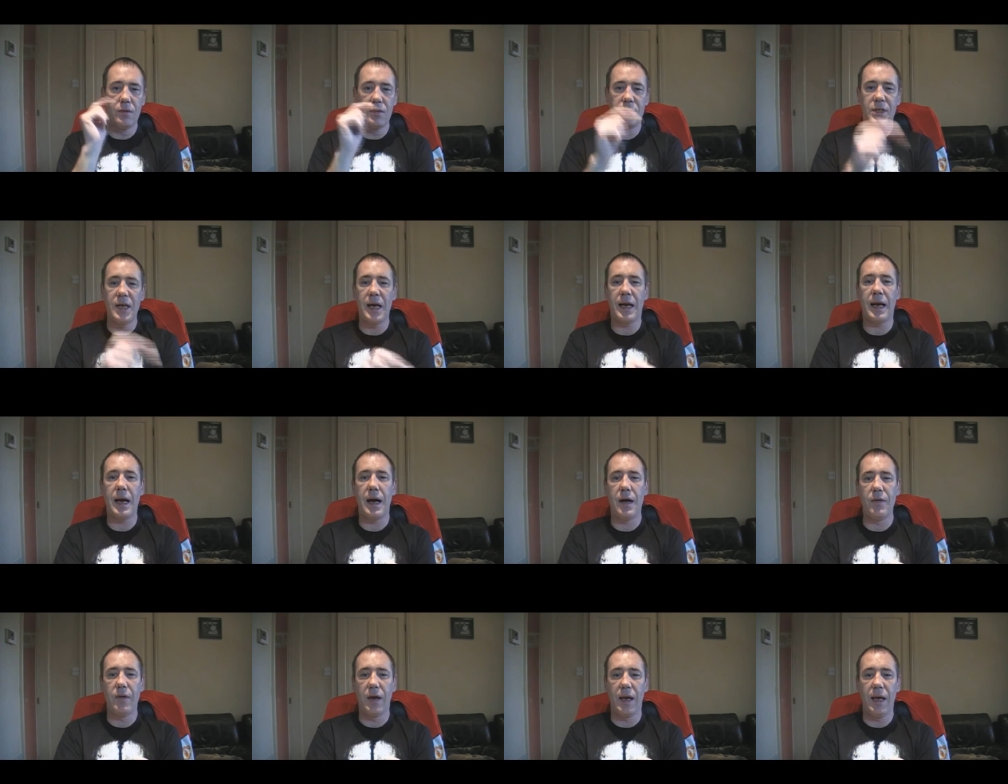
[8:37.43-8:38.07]
Check
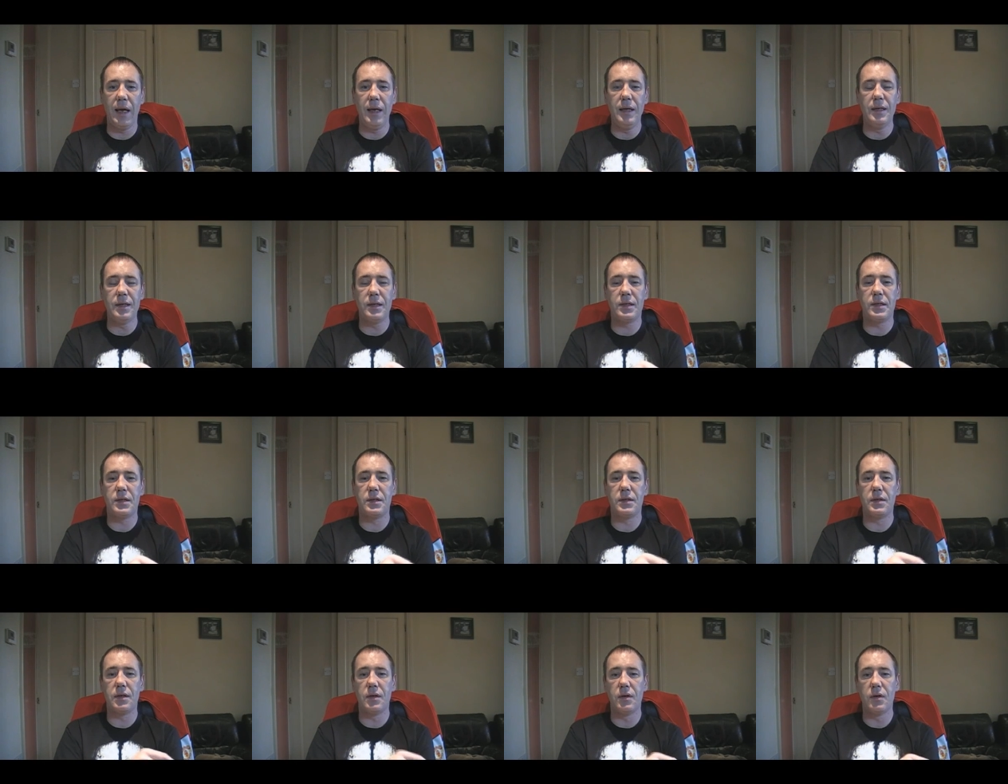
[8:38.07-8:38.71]
out the
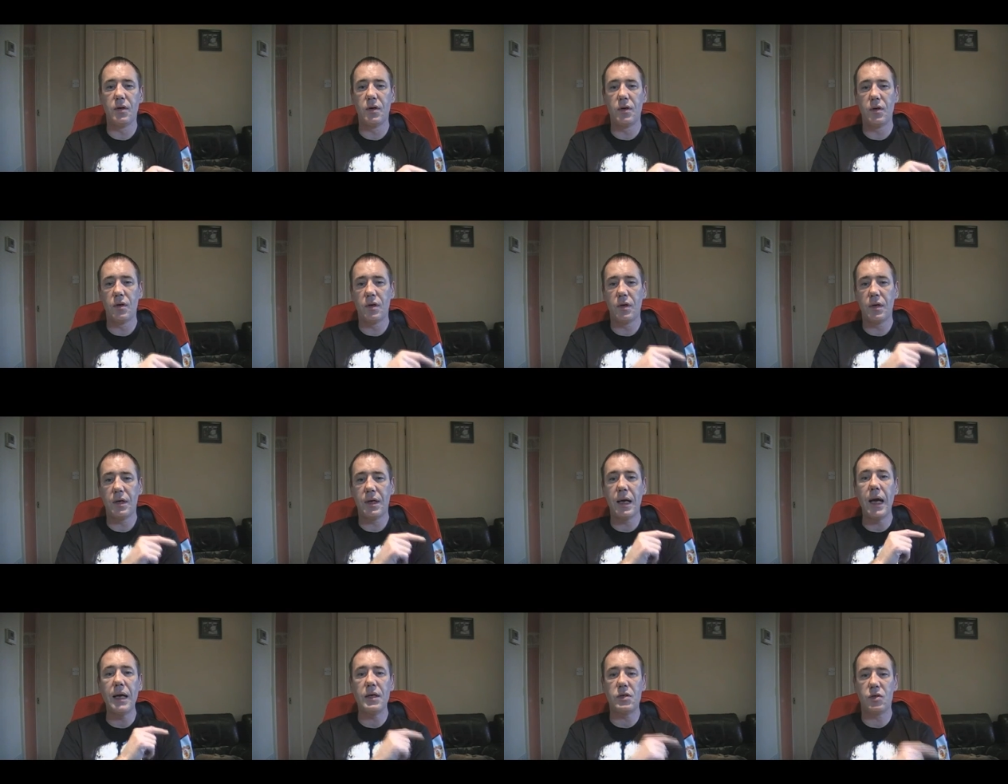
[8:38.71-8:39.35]
links.
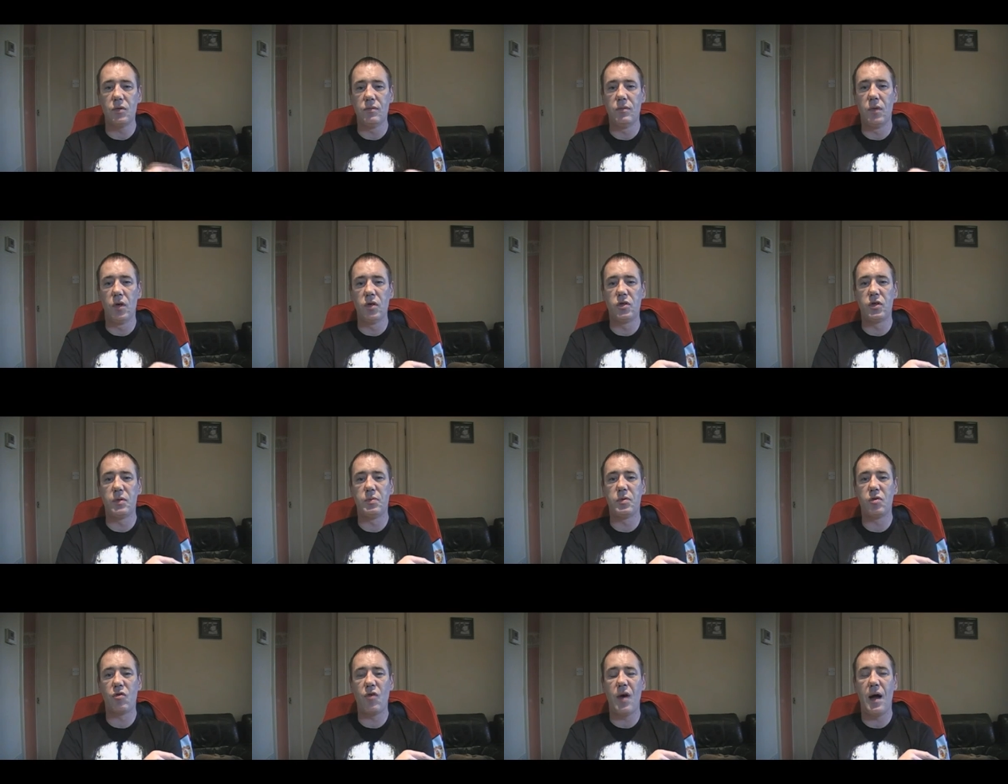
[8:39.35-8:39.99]
Get some more
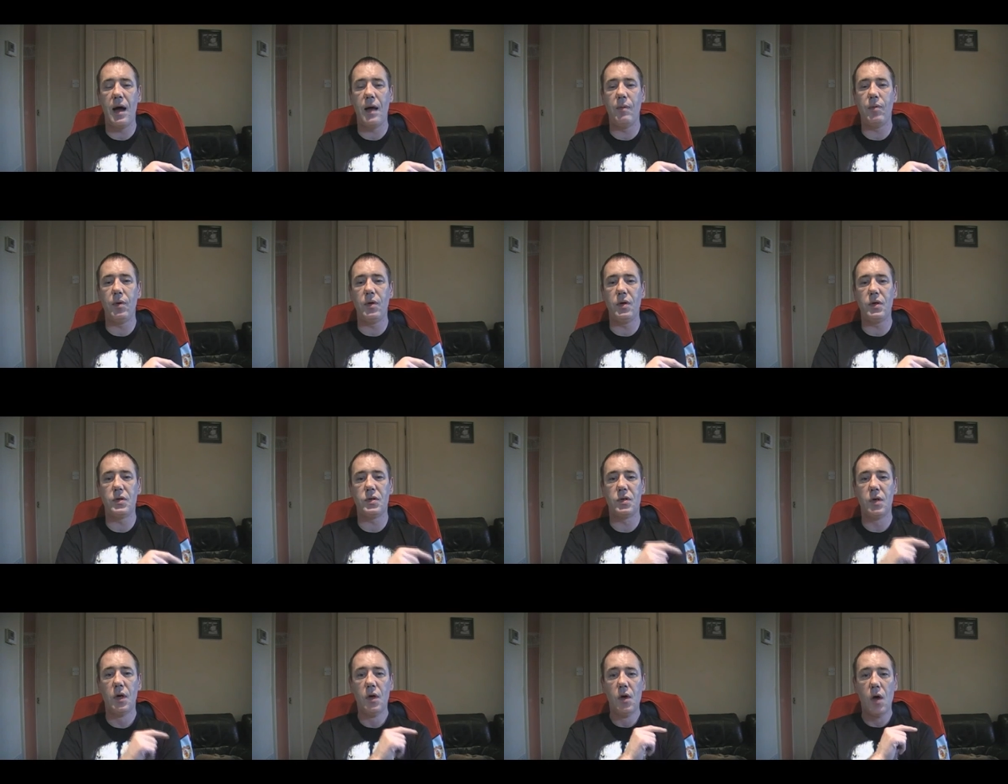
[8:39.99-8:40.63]

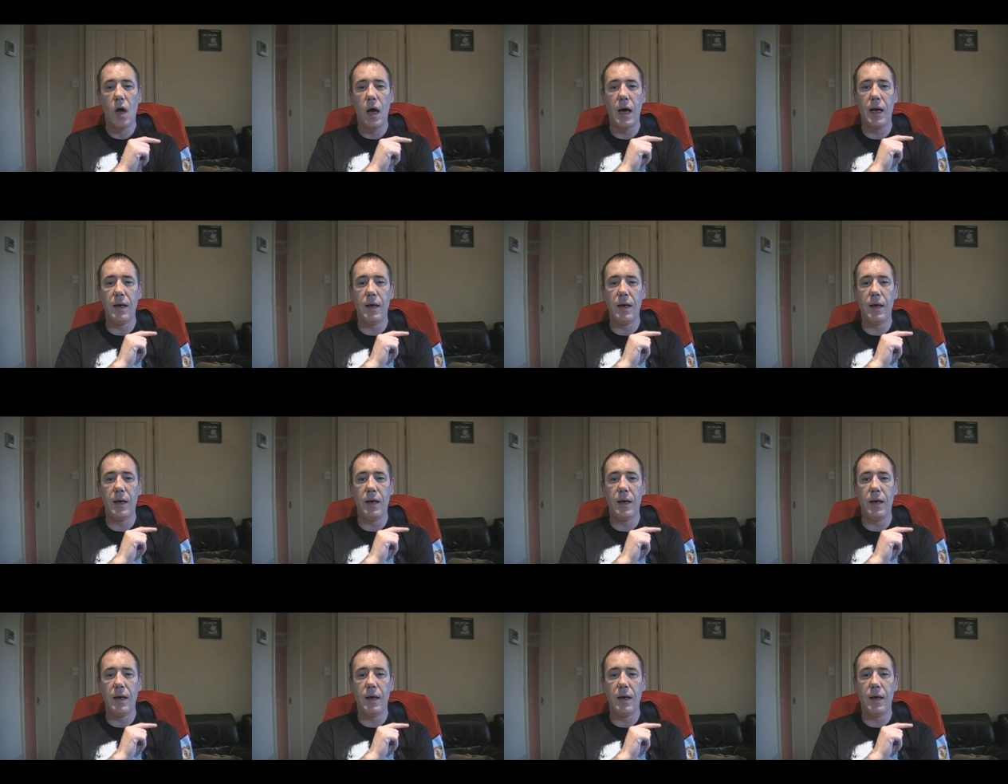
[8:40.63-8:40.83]
subscribers.